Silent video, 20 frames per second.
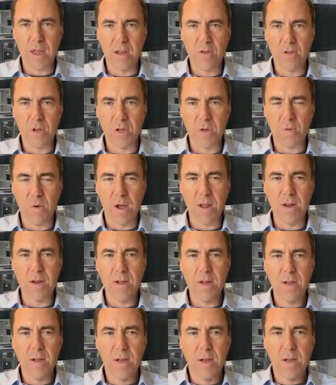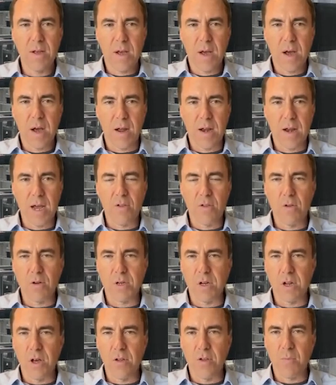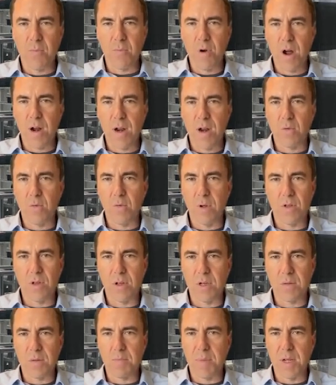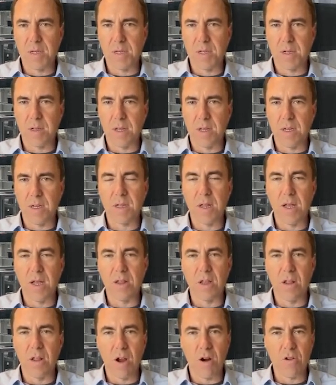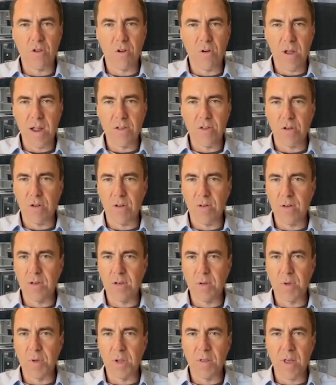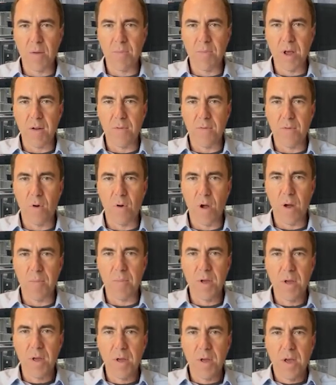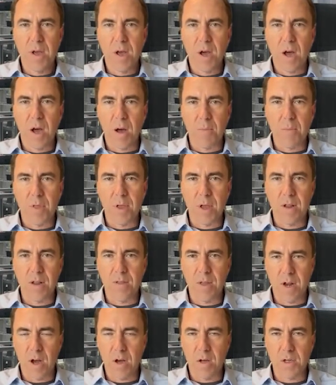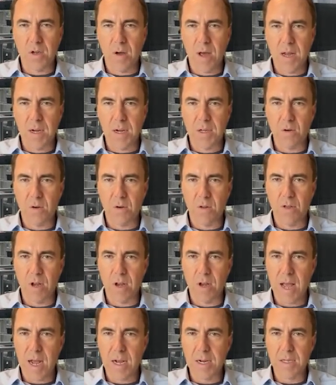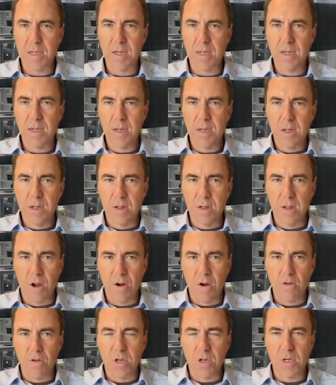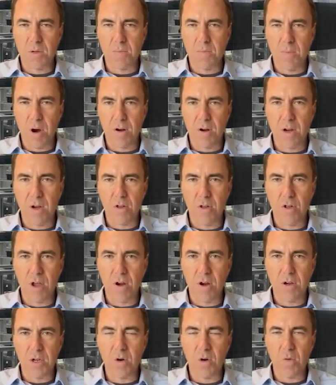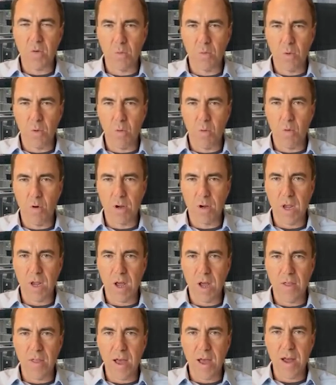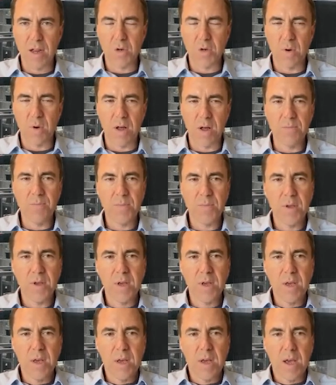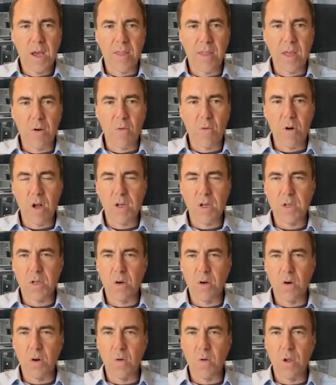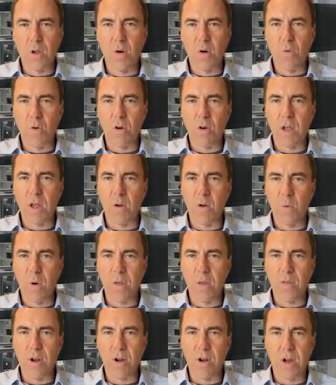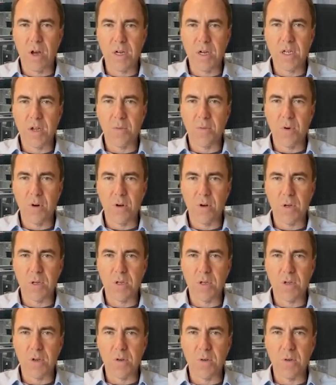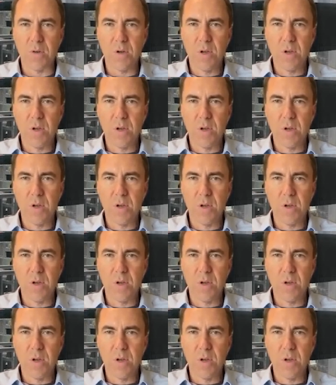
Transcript: just right. Now there's another product which is basically a slightly larger engine, to beat that metaphor up, that also has sort of the next largest market share. So we're working on that as well, and then we're also working with our customers to